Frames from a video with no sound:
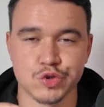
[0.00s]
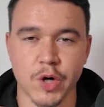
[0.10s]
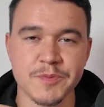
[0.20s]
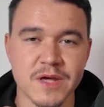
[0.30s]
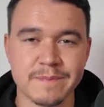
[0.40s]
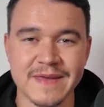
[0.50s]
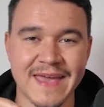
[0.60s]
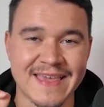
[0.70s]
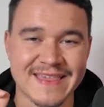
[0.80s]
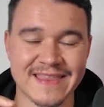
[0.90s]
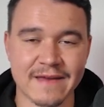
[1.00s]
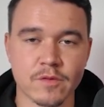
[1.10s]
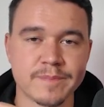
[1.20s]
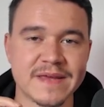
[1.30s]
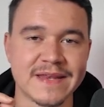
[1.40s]
Dropshipping has
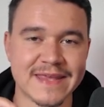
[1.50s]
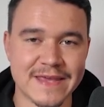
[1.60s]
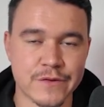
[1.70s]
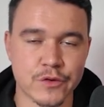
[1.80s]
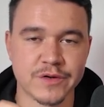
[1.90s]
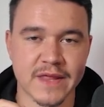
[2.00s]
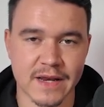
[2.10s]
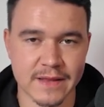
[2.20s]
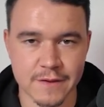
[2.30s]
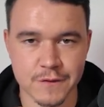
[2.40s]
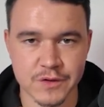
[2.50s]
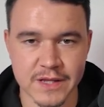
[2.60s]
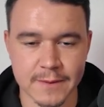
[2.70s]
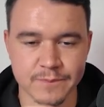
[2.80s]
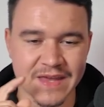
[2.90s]
never been easier than it is
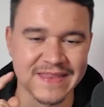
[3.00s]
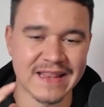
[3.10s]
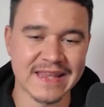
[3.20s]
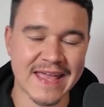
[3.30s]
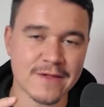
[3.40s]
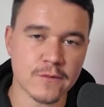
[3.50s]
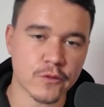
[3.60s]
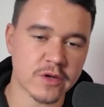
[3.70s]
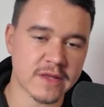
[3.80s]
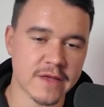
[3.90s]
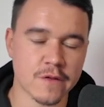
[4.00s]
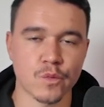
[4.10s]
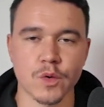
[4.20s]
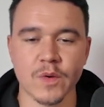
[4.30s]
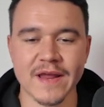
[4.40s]
today. In the last 30 days,
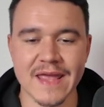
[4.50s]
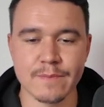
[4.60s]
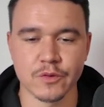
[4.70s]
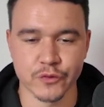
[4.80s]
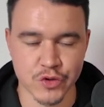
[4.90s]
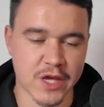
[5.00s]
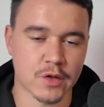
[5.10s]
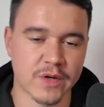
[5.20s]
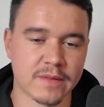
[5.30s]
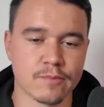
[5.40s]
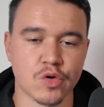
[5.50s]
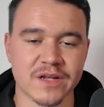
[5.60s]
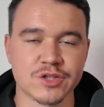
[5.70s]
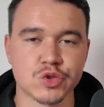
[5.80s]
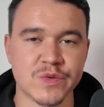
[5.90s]
we were able to generate more
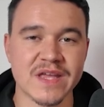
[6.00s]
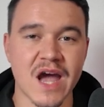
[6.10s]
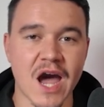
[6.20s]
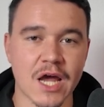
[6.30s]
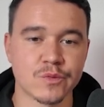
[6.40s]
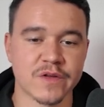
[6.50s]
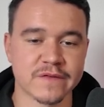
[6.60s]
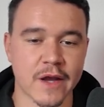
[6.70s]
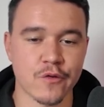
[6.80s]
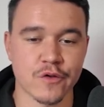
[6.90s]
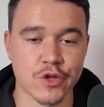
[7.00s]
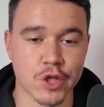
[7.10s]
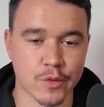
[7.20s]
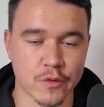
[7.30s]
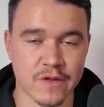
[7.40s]
than 300,000
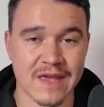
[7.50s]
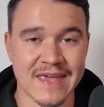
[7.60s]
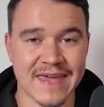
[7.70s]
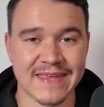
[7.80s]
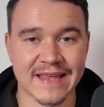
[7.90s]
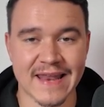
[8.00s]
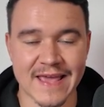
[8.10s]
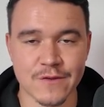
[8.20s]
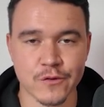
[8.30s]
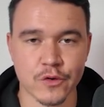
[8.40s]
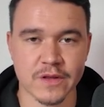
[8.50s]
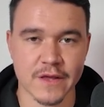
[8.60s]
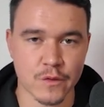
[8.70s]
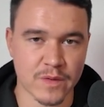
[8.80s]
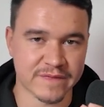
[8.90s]
euros in the last 30
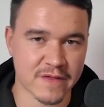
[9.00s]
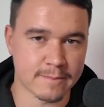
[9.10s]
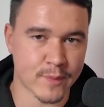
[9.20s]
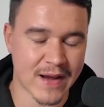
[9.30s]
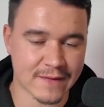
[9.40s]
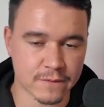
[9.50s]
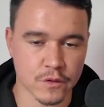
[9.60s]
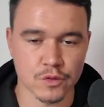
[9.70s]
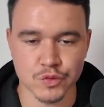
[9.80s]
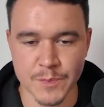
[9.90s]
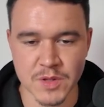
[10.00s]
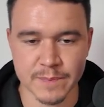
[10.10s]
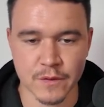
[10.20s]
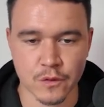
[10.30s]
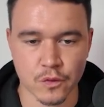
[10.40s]
days with this brand new
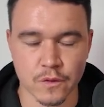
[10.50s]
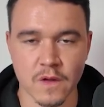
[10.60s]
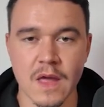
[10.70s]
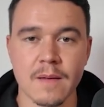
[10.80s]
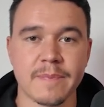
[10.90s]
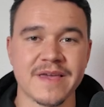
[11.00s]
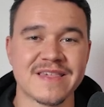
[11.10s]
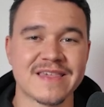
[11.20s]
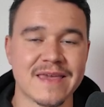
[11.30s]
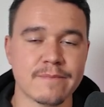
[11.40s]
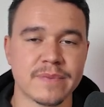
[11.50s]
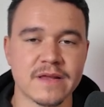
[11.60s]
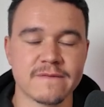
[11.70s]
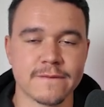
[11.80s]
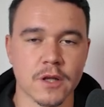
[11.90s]
dropshipping source by
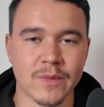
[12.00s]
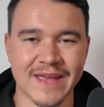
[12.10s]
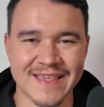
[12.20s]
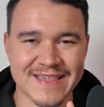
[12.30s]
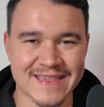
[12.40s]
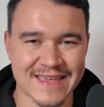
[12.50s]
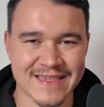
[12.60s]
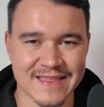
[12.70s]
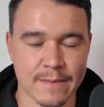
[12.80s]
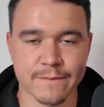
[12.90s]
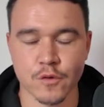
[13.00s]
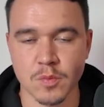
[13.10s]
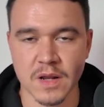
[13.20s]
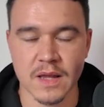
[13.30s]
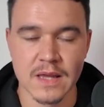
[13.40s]
simply following a 6-step
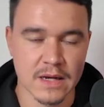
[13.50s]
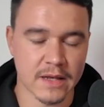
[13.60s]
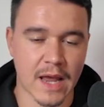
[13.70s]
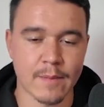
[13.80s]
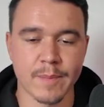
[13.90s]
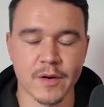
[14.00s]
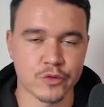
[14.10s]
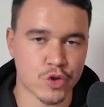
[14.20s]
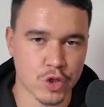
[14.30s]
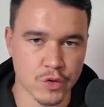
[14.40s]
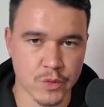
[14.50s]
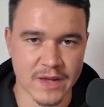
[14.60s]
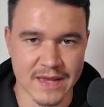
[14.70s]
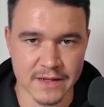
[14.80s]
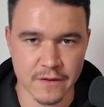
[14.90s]
formula that I'm about to show you
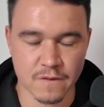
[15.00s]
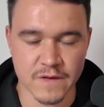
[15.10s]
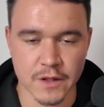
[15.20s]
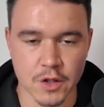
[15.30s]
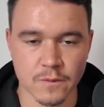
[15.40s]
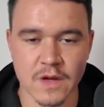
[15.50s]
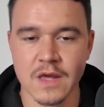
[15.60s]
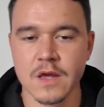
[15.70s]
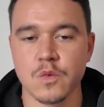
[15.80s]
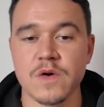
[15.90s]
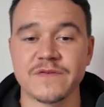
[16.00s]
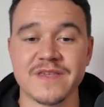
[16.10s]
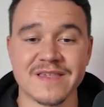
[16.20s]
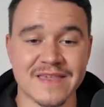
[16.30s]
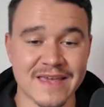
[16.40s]
in this video. With the
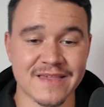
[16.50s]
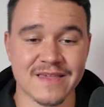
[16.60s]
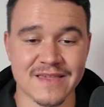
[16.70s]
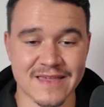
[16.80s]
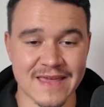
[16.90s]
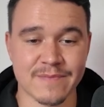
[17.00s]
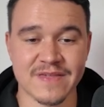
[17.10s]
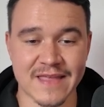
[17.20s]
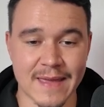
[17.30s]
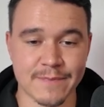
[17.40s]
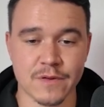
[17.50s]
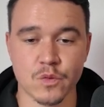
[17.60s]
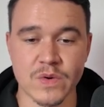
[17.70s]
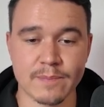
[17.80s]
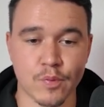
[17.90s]
6 same steps,
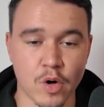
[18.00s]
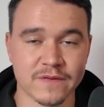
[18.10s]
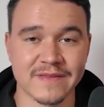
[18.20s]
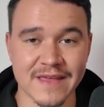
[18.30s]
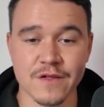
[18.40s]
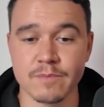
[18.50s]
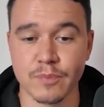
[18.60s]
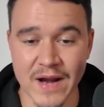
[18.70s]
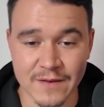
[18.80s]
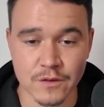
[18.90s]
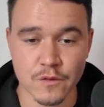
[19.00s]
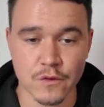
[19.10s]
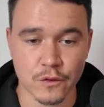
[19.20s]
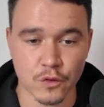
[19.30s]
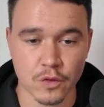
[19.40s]
we brought this brand new
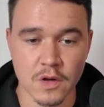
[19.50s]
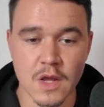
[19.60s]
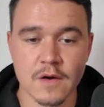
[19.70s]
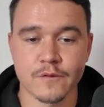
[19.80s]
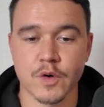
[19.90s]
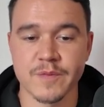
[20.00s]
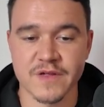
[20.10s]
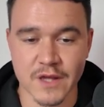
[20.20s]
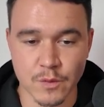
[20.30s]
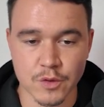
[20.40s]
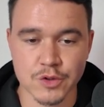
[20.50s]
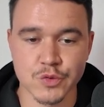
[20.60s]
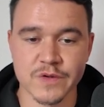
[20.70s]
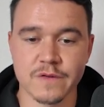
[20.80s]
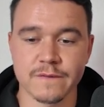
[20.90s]
store from zero
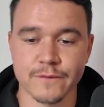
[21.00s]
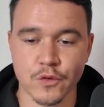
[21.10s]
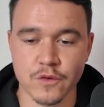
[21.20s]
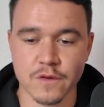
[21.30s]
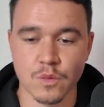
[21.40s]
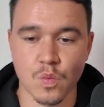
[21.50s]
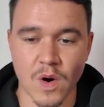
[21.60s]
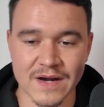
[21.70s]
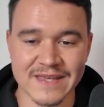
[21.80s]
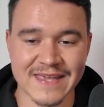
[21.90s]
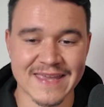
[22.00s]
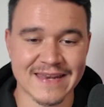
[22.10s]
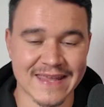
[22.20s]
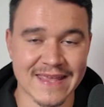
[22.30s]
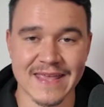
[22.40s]
to its first 1K
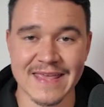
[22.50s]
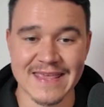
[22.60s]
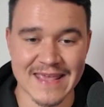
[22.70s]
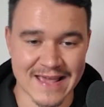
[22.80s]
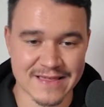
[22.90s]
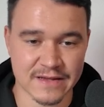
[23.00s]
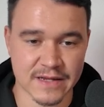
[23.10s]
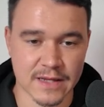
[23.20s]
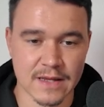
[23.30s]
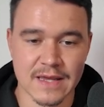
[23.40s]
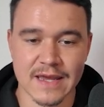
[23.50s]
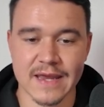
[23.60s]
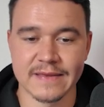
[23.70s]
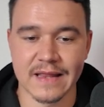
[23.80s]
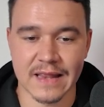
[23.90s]
day yesterday.
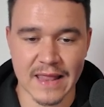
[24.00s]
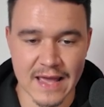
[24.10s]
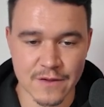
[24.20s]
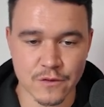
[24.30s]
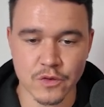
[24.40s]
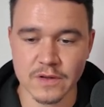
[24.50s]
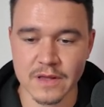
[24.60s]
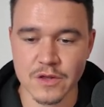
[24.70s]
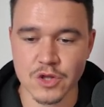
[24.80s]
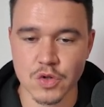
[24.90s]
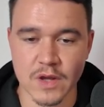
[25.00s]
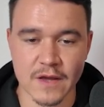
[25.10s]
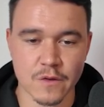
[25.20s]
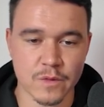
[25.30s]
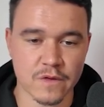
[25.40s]
In the last 30 days, you
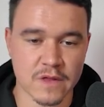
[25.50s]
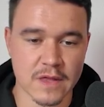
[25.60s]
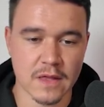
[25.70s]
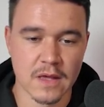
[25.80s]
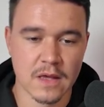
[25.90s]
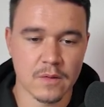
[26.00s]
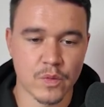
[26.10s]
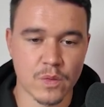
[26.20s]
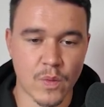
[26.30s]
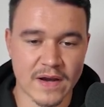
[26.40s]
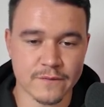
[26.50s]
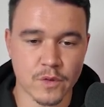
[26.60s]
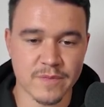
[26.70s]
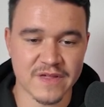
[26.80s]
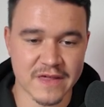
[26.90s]
guys will see we went
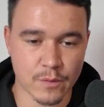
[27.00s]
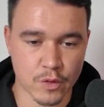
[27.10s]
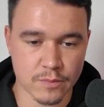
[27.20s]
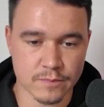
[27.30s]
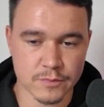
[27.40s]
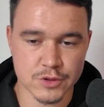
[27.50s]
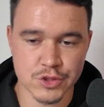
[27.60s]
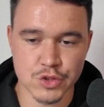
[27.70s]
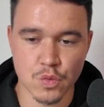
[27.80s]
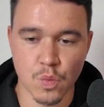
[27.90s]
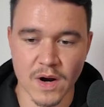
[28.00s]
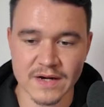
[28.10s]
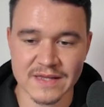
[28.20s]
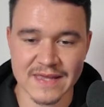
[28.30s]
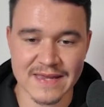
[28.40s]
from zero to
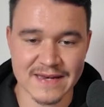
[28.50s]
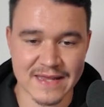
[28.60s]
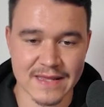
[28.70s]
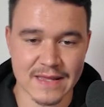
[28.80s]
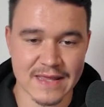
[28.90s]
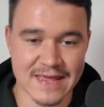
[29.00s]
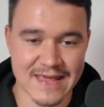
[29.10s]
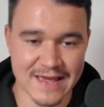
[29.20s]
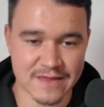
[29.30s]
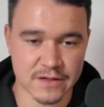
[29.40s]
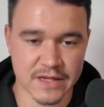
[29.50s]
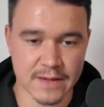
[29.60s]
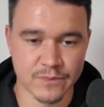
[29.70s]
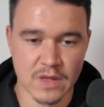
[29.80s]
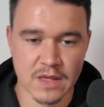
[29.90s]
1K day yesterday.